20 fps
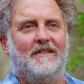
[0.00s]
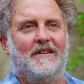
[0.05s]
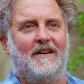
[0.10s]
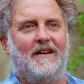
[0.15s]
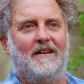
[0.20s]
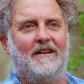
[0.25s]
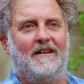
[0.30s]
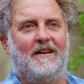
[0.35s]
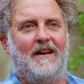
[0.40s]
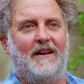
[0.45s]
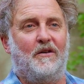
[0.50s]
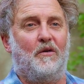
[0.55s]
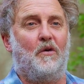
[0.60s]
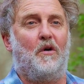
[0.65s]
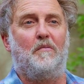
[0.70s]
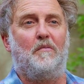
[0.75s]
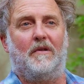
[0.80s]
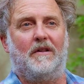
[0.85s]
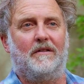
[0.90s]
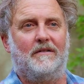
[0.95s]
and
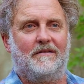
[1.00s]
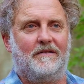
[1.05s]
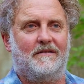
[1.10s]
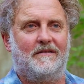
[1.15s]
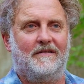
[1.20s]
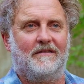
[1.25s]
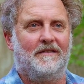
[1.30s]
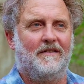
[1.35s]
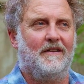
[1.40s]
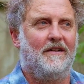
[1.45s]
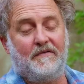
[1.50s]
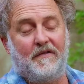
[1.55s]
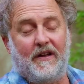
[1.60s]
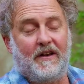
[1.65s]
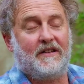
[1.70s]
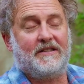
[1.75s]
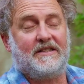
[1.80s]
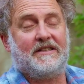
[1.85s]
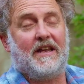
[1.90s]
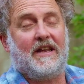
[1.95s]
normal. I
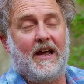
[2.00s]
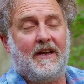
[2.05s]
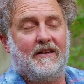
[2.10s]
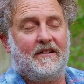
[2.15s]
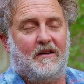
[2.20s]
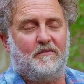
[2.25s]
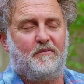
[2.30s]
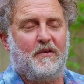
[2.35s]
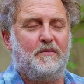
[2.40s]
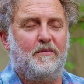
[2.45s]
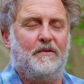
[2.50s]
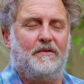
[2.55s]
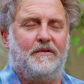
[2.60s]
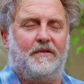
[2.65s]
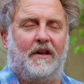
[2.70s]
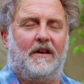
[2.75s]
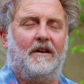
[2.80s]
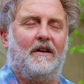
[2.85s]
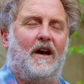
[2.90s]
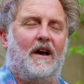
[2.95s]
find it sad that people
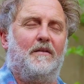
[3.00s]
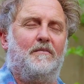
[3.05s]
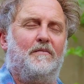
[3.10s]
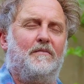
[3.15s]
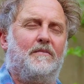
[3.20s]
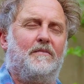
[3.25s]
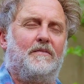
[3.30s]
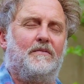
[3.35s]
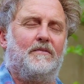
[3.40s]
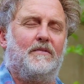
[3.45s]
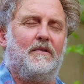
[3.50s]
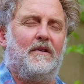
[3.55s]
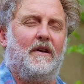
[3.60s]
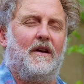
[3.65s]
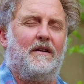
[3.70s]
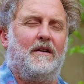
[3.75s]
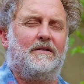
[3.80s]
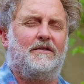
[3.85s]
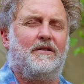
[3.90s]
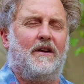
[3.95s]
think I'm
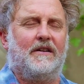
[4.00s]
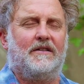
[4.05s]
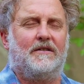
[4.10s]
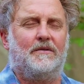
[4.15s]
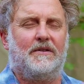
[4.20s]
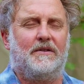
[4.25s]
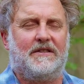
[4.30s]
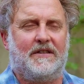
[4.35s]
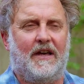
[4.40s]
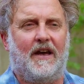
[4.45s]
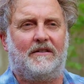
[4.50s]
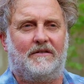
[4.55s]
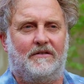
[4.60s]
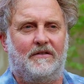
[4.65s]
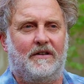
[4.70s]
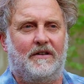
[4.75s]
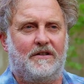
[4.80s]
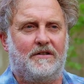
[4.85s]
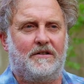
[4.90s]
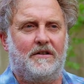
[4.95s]
trying to attack
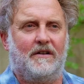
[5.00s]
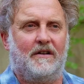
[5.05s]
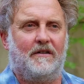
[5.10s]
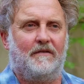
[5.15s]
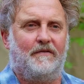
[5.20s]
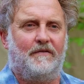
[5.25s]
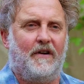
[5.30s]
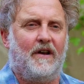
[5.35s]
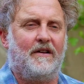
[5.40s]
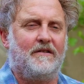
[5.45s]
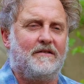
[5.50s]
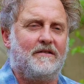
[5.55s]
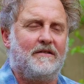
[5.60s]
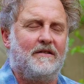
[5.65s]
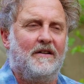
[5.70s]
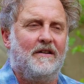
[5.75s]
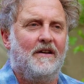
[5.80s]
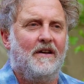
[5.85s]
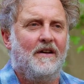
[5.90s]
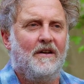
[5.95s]
tradition in
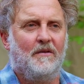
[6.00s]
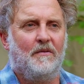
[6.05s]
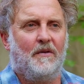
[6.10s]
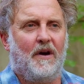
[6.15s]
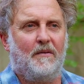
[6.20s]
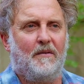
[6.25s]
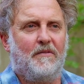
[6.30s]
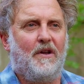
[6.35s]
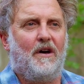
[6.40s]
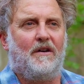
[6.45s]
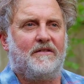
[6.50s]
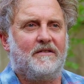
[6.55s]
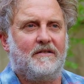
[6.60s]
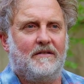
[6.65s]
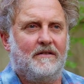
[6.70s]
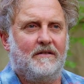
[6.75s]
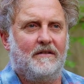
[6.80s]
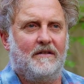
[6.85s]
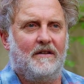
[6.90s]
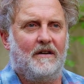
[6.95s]
France. Well, I'm
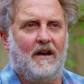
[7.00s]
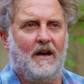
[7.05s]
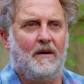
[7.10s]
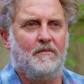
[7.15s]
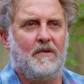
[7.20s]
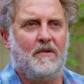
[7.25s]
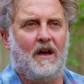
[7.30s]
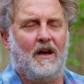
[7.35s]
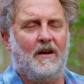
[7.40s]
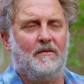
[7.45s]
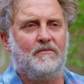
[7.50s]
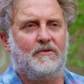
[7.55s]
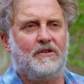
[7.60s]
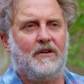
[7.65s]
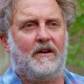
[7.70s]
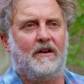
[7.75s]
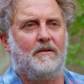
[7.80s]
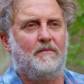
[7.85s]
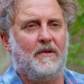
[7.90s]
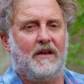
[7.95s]
not. I'm
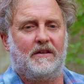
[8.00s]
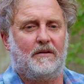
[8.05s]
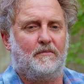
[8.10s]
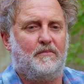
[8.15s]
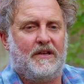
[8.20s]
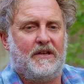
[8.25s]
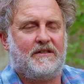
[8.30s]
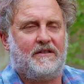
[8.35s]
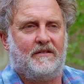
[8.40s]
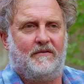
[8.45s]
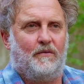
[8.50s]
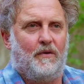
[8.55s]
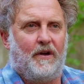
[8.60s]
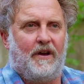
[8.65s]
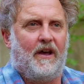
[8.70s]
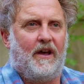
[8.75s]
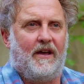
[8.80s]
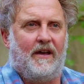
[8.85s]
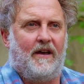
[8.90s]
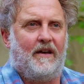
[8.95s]
trying to make the best of
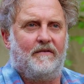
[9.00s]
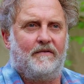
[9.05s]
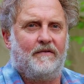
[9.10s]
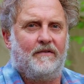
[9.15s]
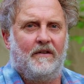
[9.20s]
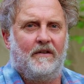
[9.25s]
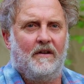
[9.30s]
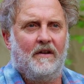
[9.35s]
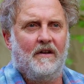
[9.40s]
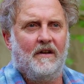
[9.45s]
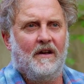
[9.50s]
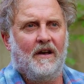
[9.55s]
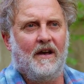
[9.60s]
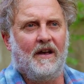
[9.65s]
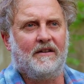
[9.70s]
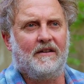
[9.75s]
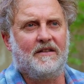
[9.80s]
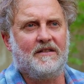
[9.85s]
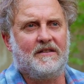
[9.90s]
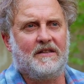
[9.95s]
what I have
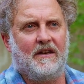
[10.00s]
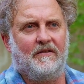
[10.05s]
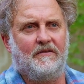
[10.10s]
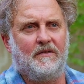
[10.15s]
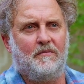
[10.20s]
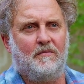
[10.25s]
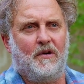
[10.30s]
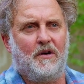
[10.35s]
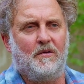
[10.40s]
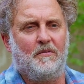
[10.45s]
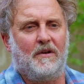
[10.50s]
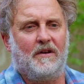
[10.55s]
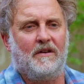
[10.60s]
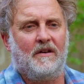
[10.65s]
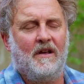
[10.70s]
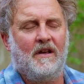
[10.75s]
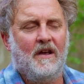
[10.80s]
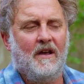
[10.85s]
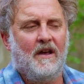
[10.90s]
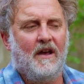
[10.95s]
at this given
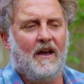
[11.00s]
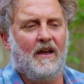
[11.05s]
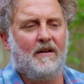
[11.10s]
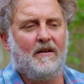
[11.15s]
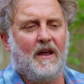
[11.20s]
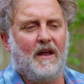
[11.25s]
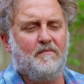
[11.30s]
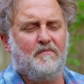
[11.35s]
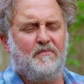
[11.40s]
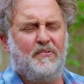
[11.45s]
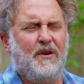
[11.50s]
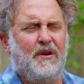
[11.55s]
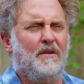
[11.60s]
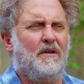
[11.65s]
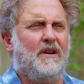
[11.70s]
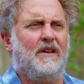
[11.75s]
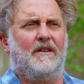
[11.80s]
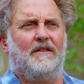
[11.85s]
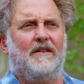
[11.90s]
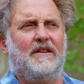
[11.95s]
moment. And
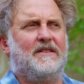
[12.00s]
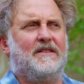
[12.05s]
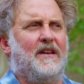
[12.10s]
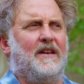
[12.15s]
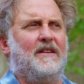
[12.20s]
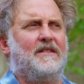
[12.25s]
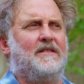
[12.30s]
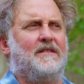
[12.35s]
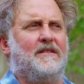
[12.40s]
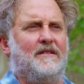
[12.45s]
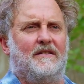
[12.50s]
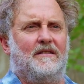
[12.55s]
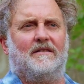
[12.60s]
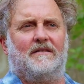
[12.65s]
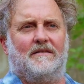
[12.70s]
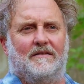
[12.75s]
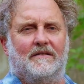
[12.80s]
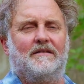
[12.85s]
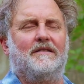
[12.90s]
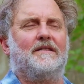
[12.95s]
purely on a taste,
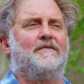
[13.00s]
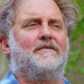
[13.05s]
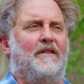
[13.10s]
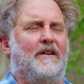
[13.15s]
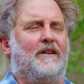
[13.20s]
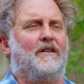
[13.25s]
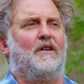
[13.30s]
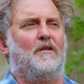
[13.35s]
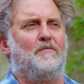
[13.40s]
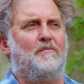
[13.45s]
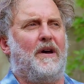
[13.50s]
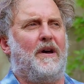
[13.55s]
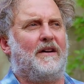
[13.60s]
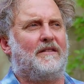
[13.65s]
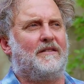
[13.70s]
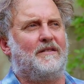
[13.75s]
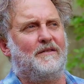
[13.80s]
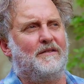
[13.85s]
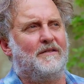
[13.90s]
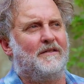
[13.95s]
if I can go
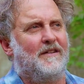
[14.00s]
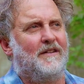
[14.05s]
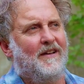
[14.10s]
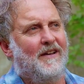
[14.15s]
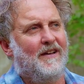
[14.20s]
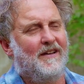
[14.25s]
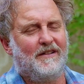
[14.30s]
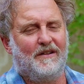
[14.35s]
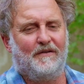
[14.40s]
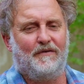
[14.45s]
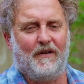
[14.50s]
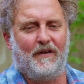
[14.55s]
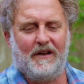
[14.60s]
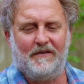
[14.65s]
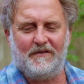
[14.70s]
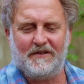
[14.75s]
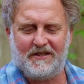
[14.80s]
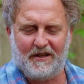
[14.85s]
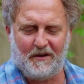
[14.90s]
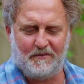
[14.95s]
back to the
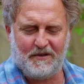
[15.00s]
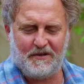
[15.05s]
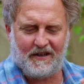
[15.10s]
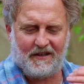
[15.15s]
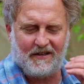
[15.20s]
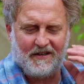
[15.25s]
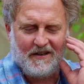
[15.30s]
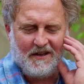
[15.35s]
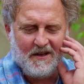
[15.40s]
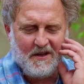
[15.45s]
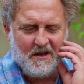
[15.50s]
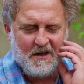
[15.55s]
flavor subject,